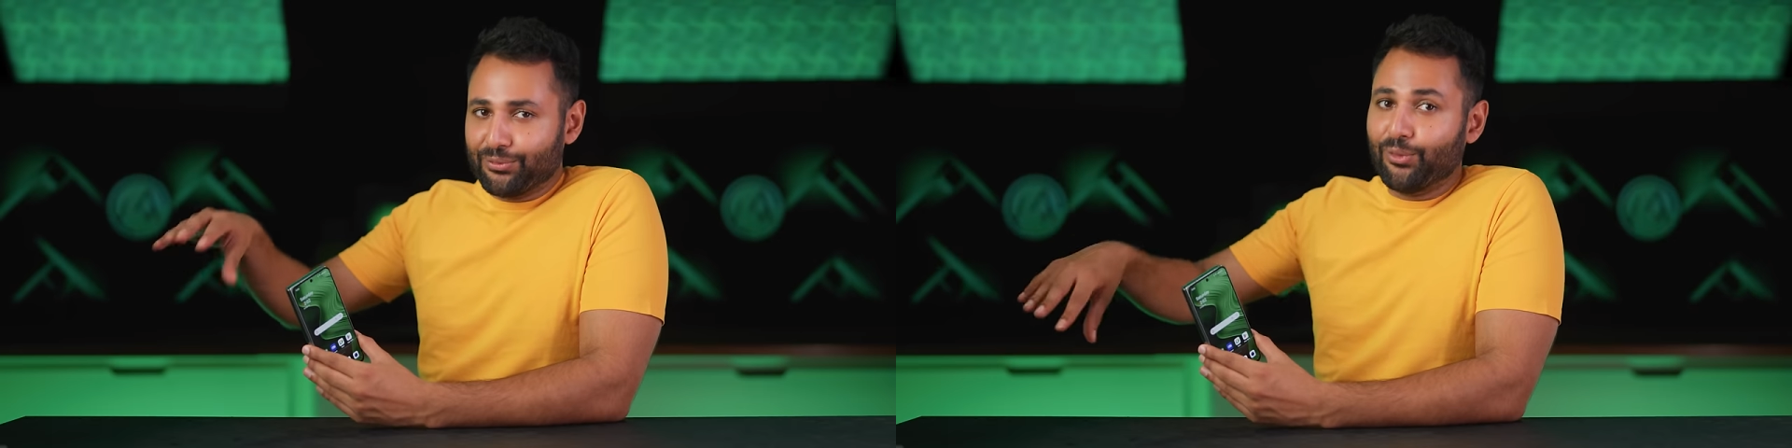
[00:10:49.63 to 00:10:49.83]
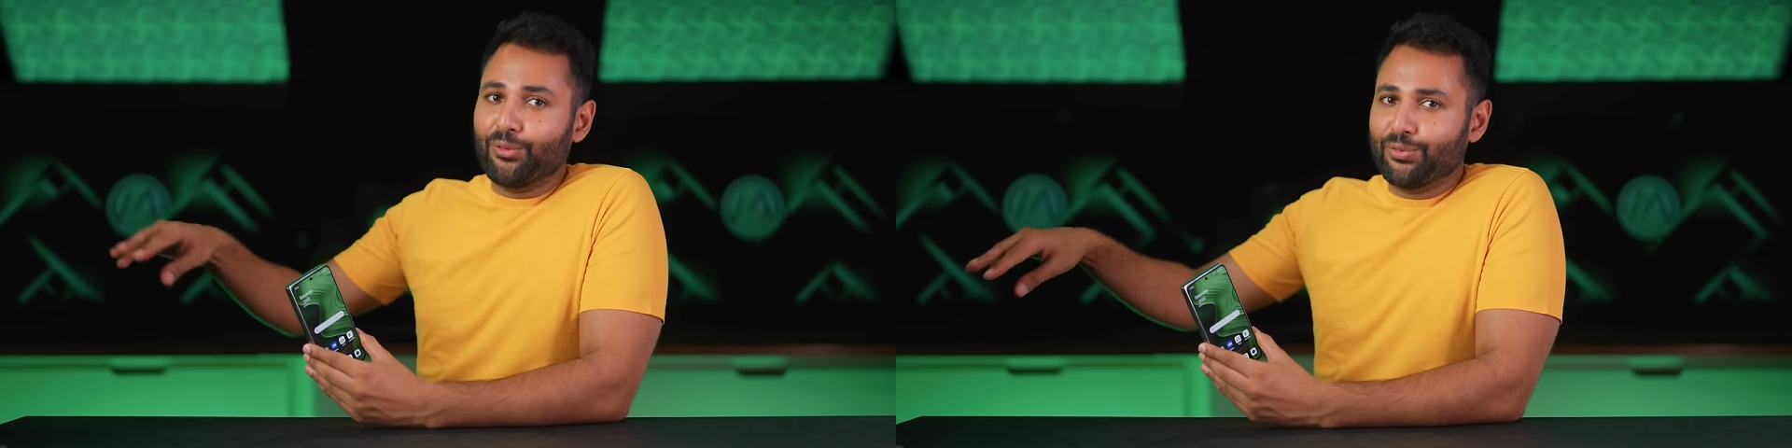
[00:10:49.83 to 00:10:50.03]

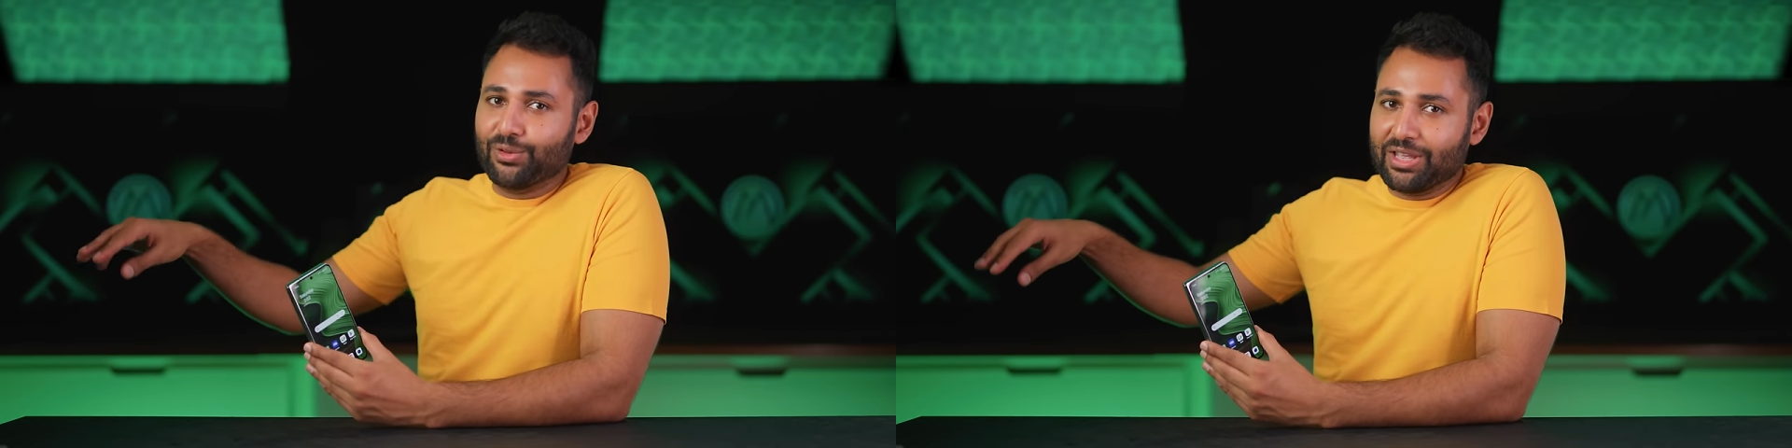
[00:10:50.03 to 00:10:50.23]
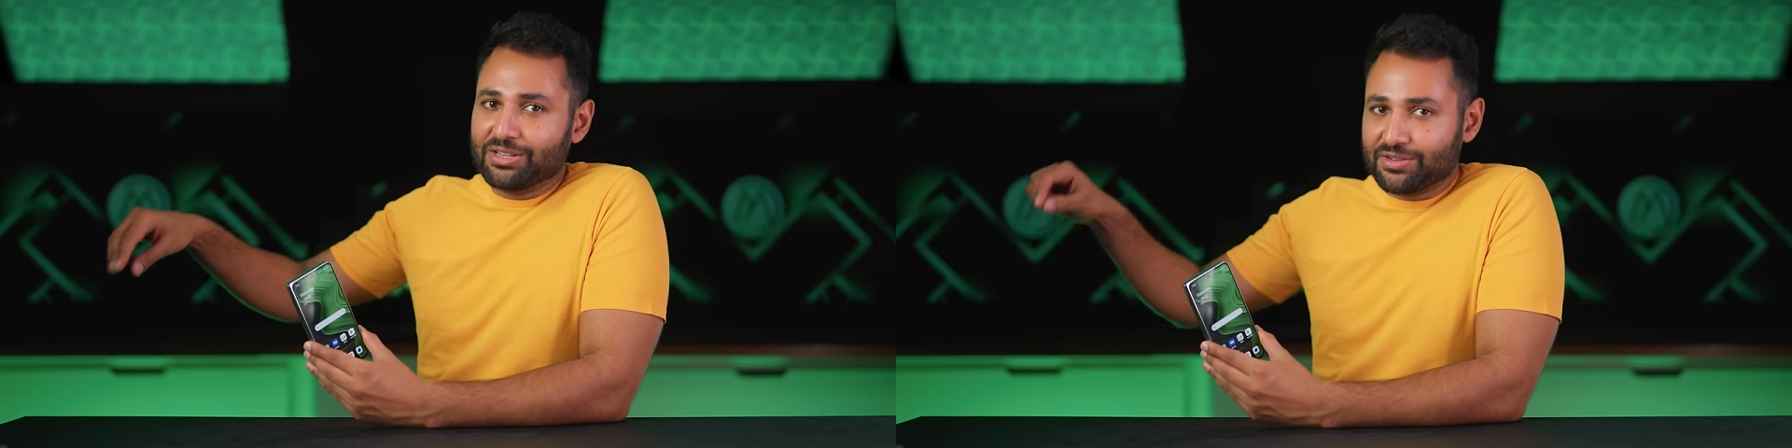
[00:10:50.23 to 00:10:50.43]
4
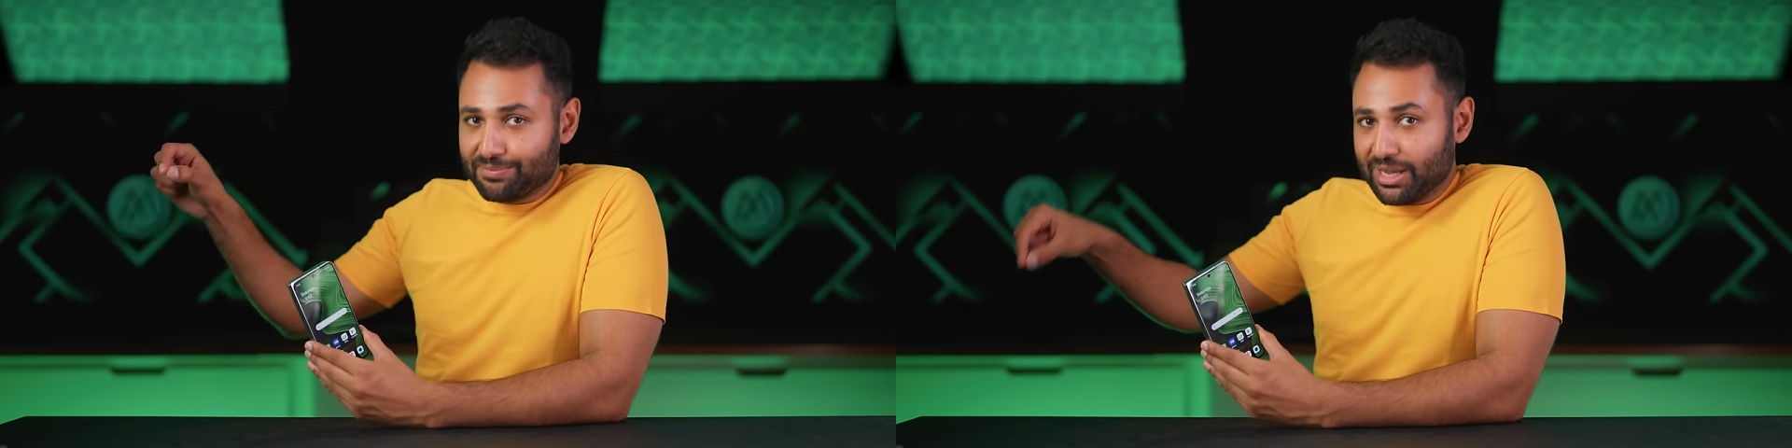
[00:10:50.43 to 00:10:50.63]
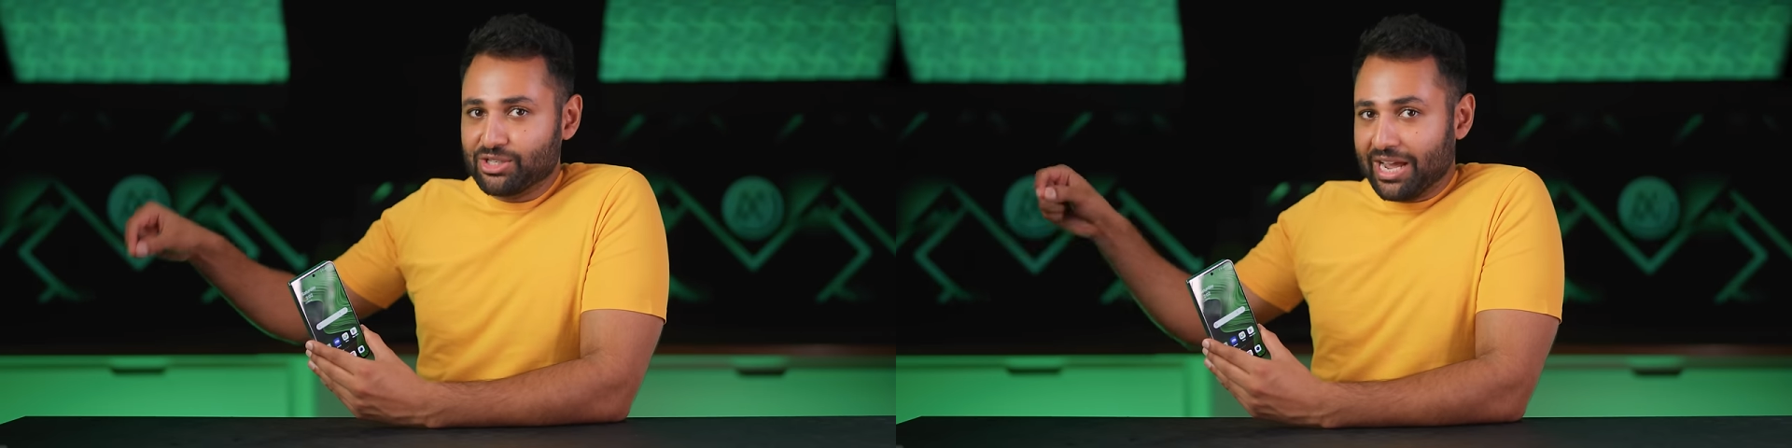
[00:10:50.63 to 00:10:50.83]
full years of major